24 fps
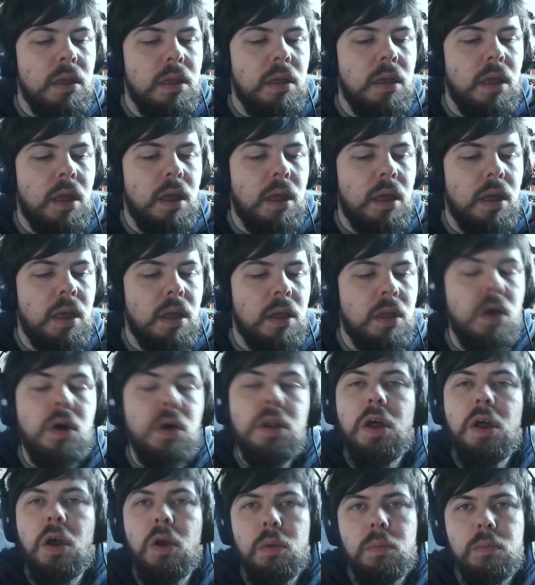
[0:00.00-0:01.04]

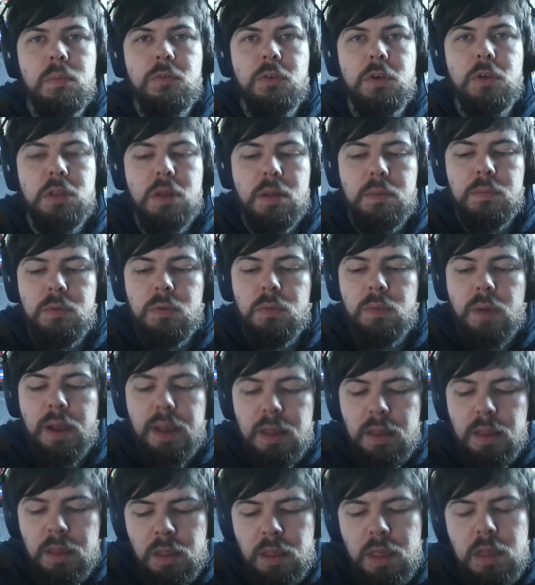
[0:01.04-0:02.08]
Gone Home, for example,
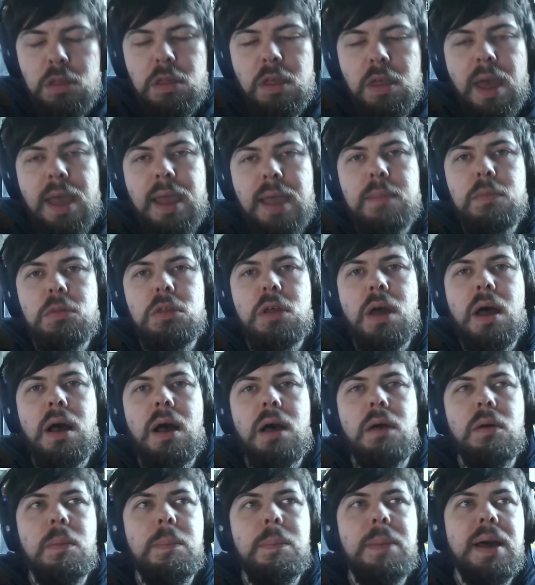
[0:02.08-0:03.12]
right? These games
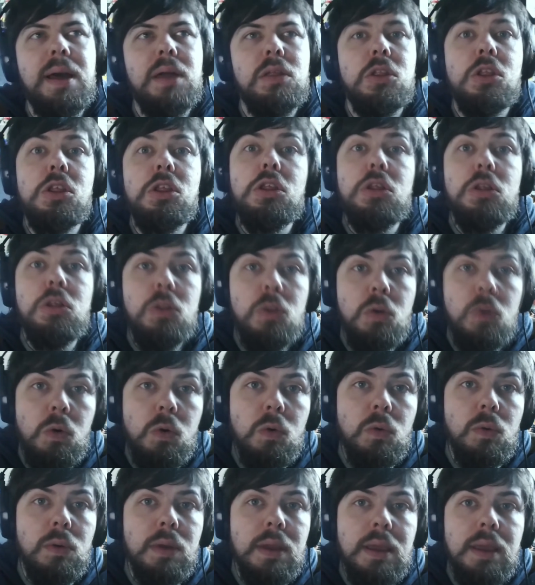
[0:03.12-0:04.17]
are about the
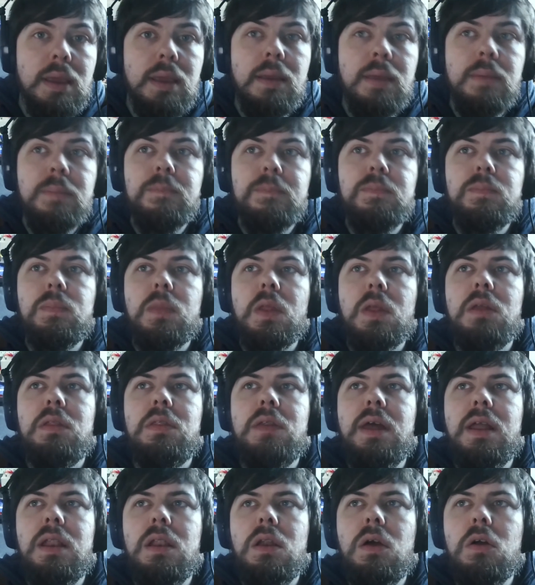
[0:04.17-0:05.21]
story,
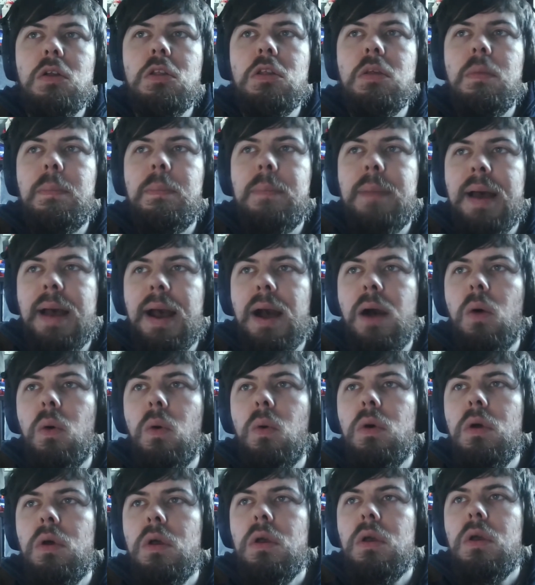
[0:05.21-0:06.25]
they're not
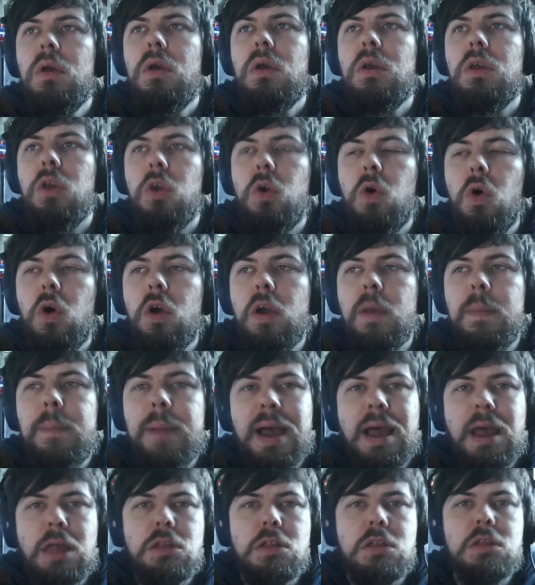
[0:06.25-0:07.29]
about your
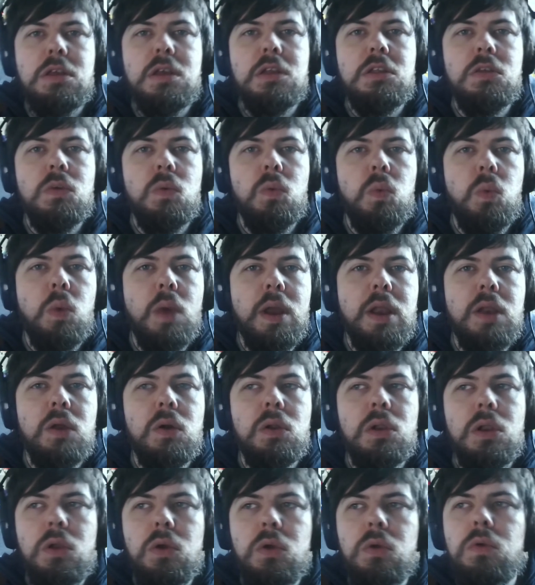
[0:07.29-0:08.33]
capacity to win
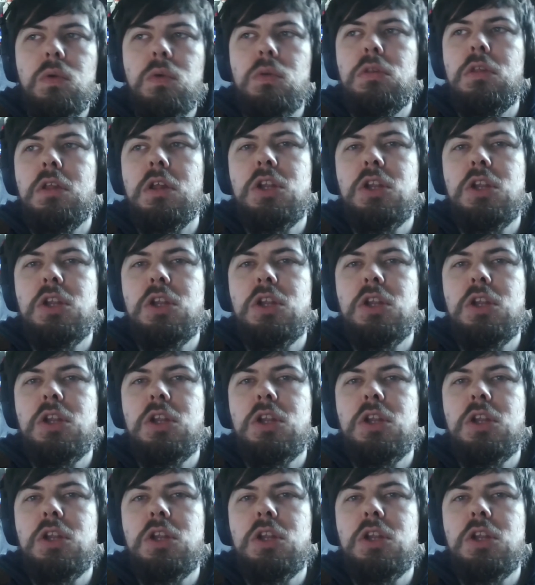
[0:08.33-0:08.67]
or lose.